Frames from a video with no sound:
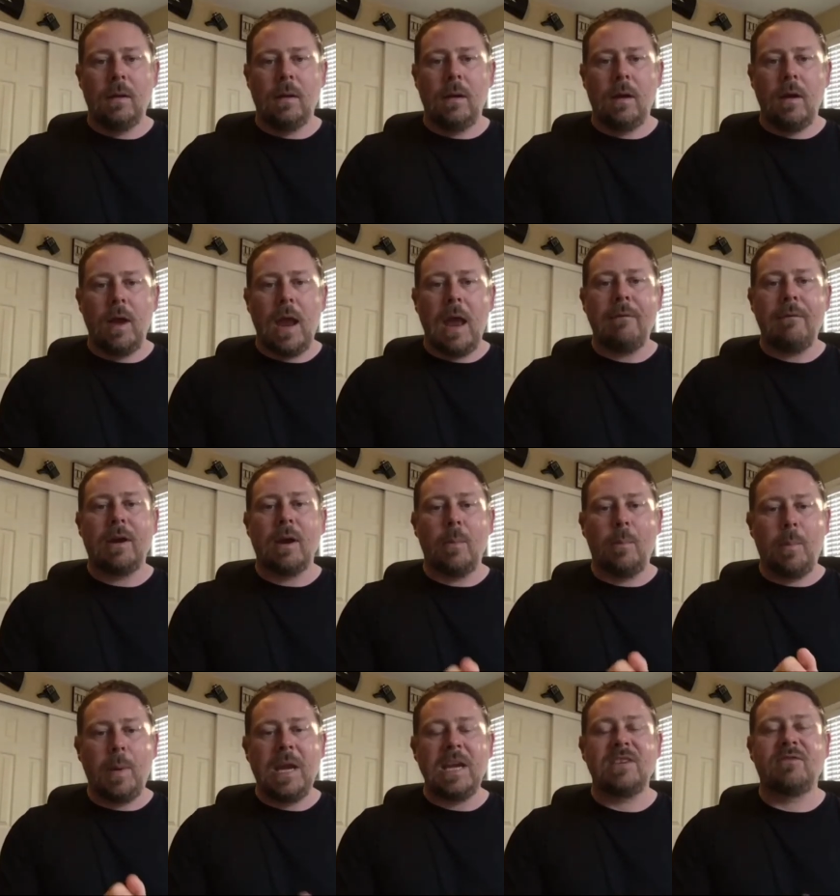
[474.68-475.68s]
having a
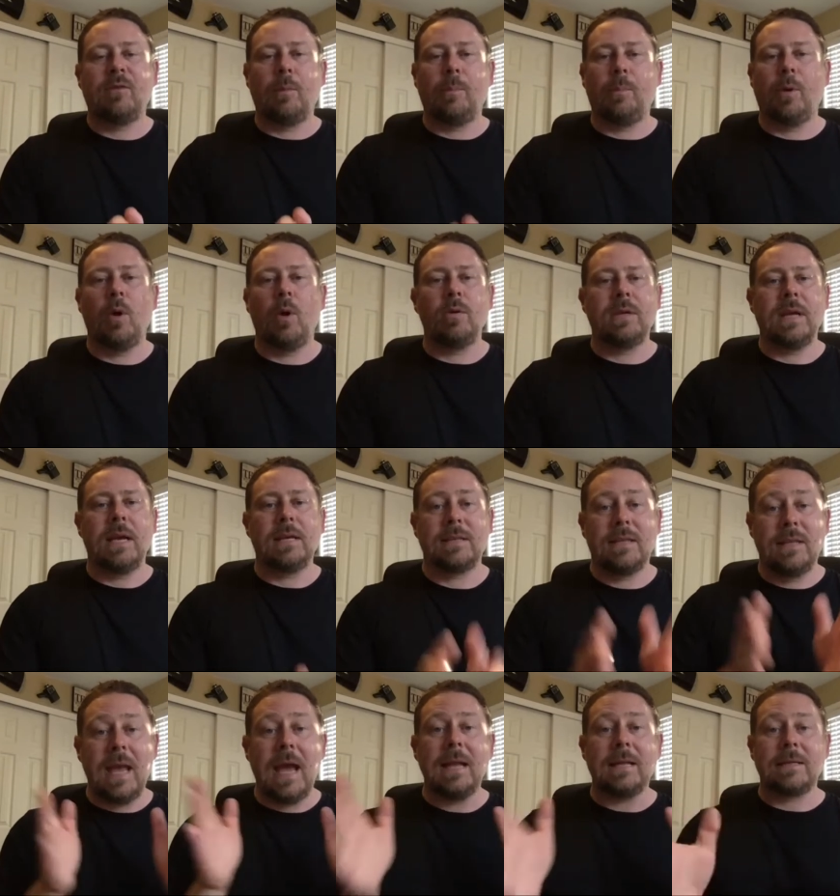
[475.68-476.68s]
peaceful protest.
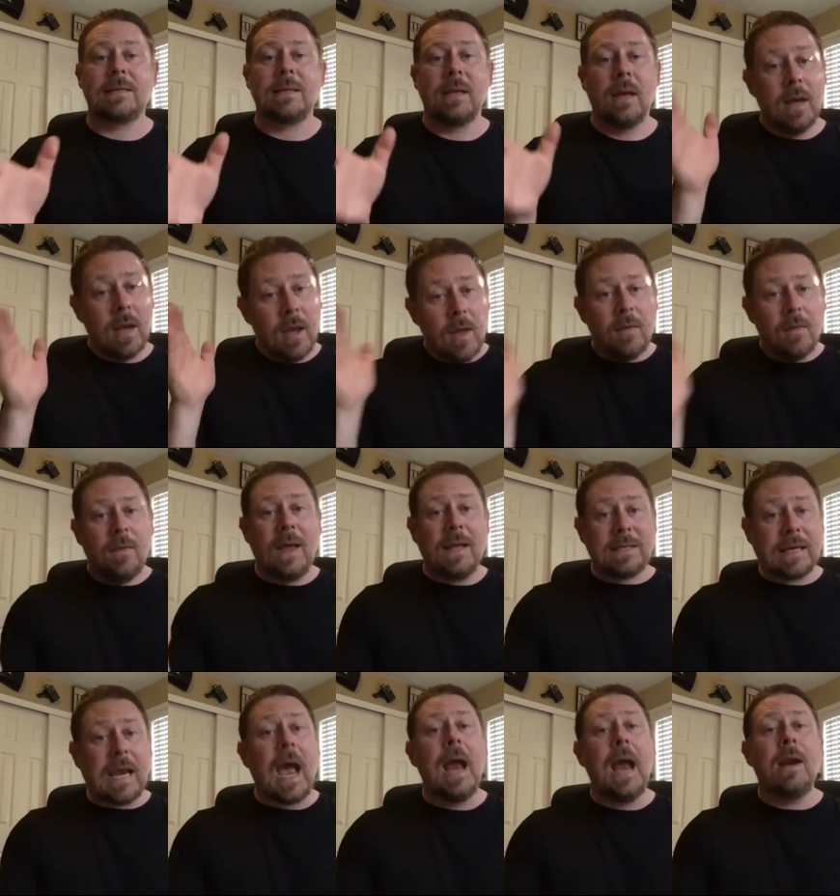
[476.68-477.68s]
That's
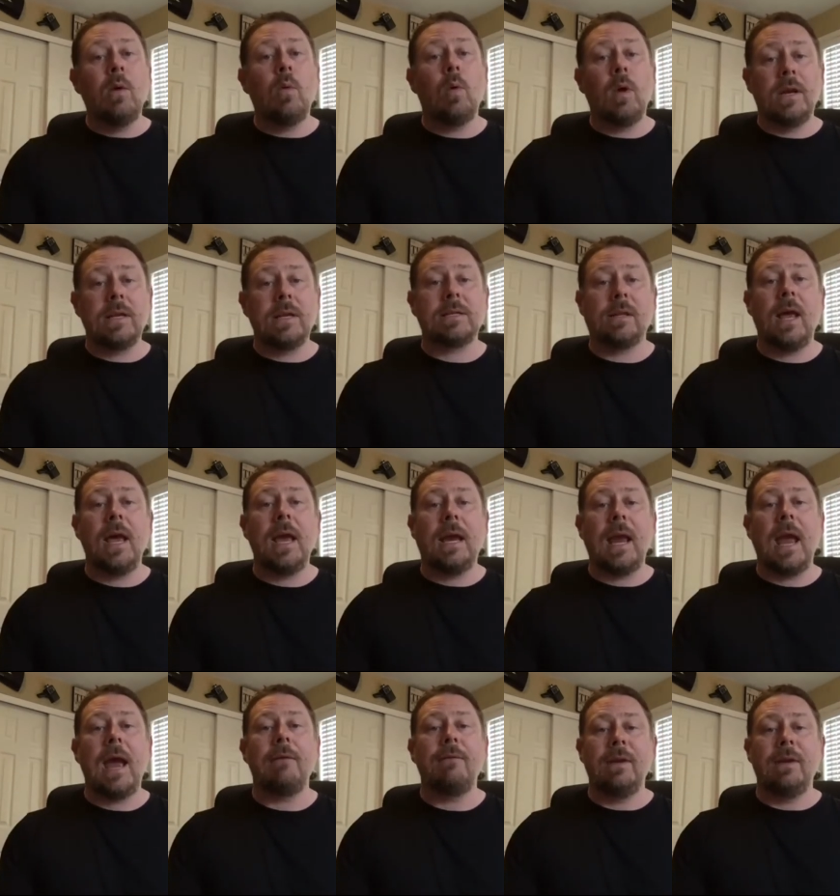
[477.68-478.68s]
kind of what it's like
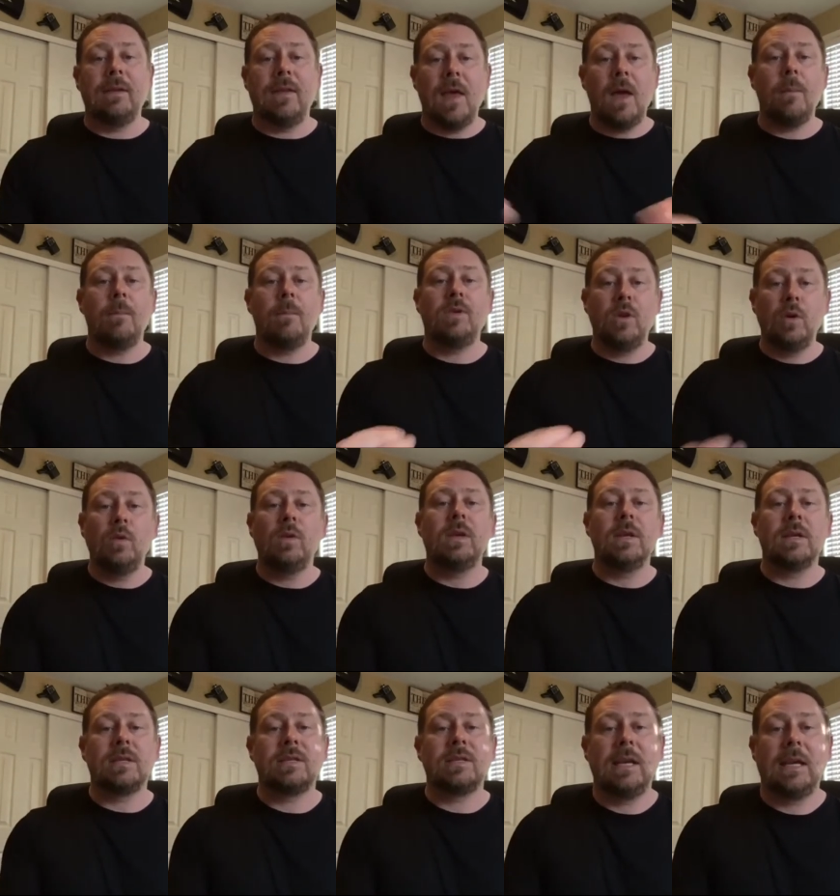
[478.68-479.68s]
having them do this
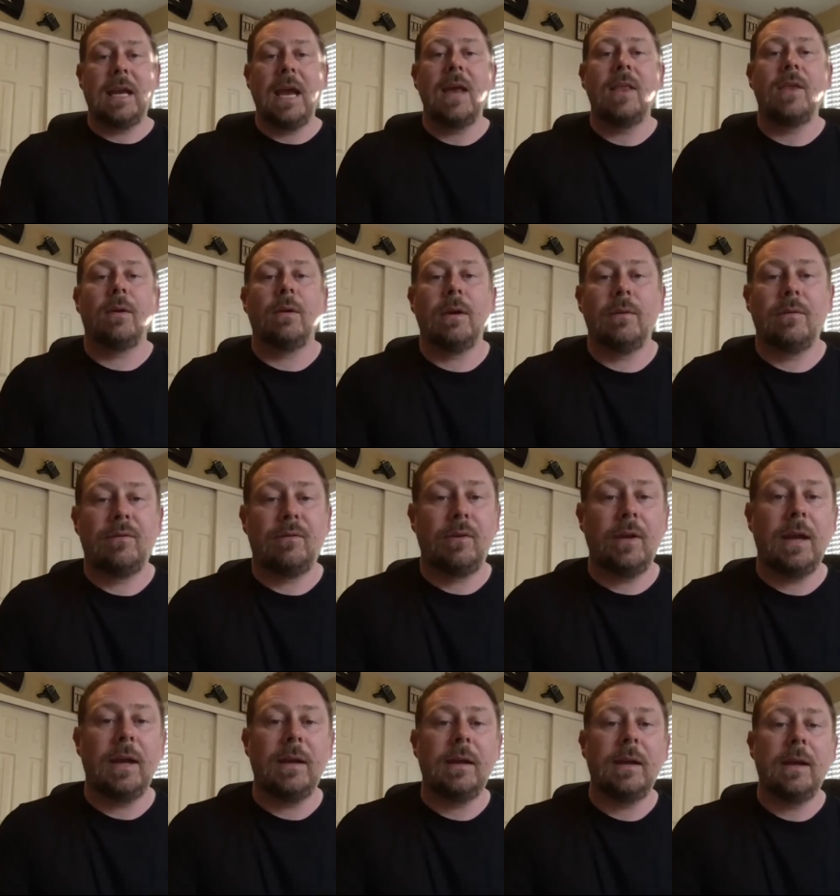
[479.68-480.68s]
together in
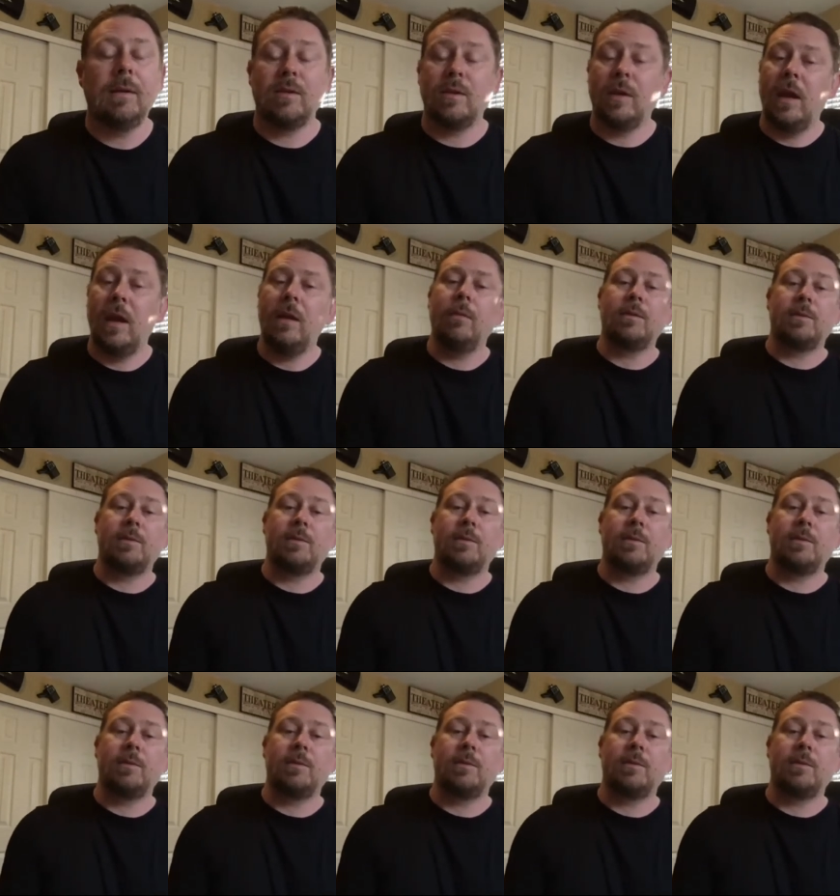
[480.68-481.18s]
Flint. It was